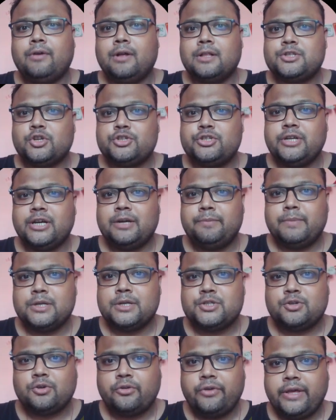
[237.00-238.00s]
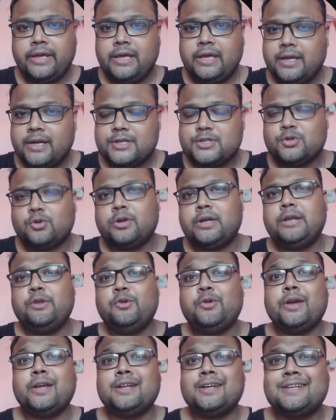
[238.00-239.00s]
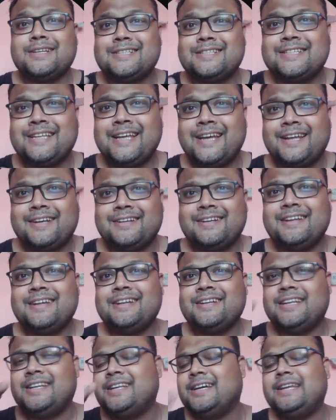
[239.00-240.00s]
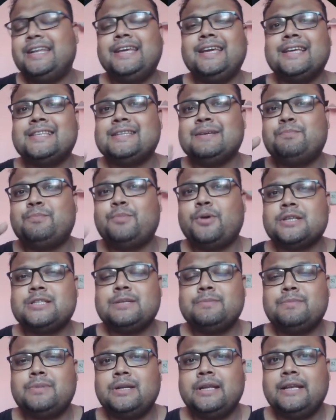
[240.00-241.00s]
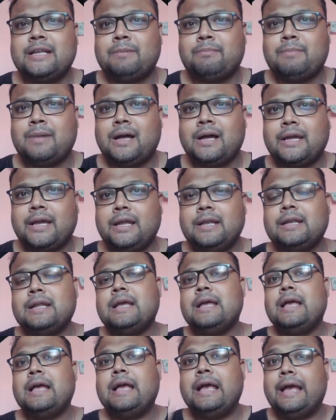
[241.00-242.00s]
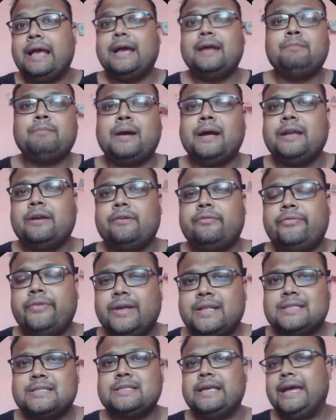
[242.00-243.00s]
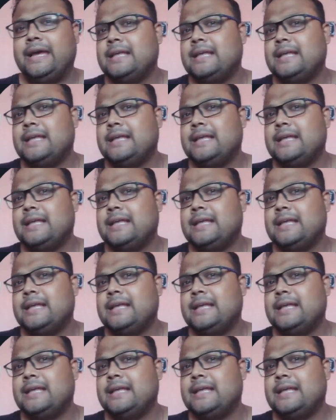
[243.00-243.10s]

also shared my story here so that you can understand that nothing is impossible in the market. And my dear friends,